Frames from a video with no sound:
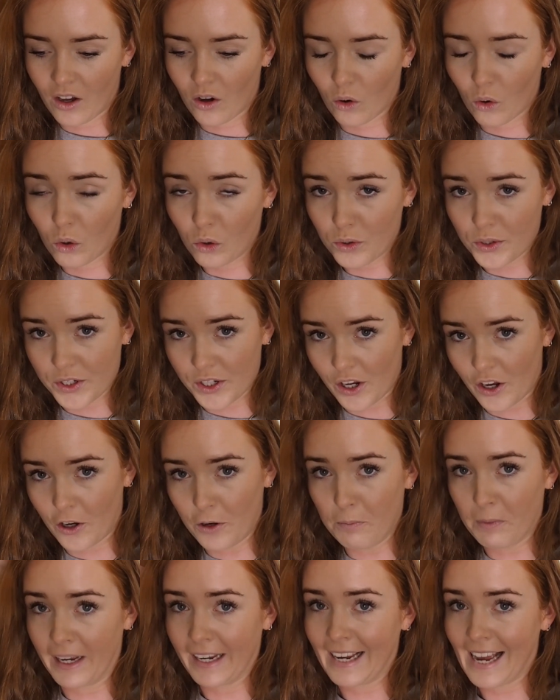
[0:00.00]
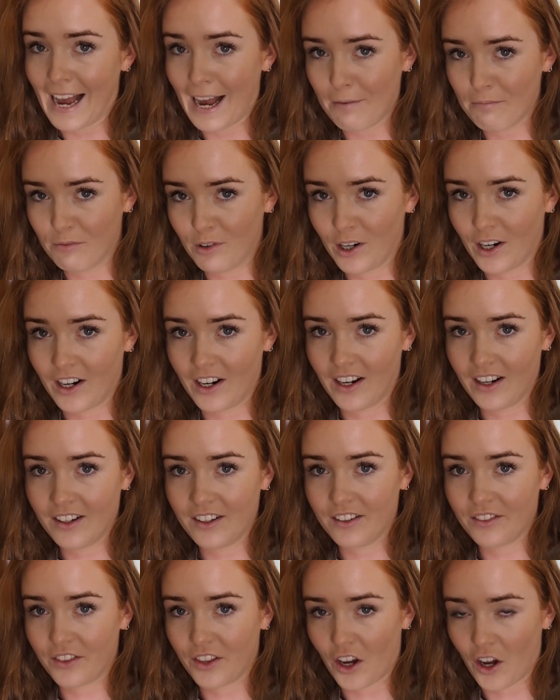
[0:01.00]
Also, my camera
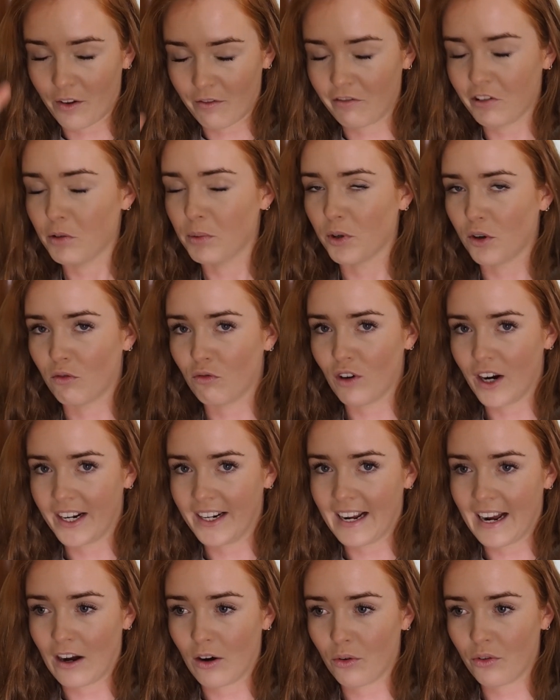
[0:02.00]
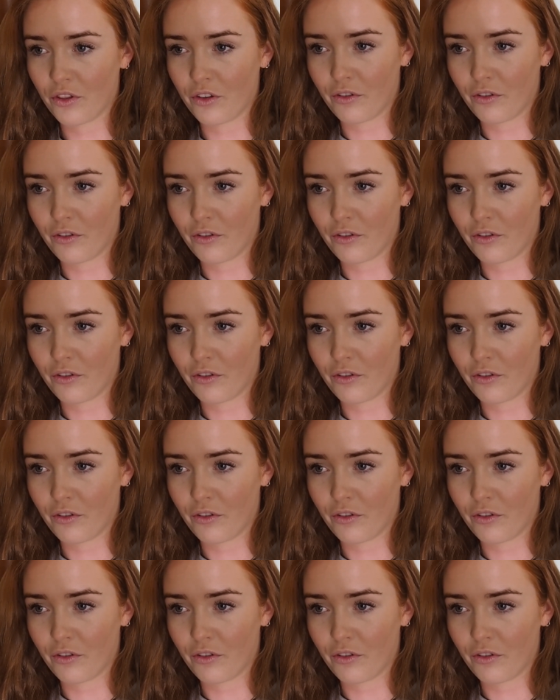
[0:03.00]
that I'm filming on right now,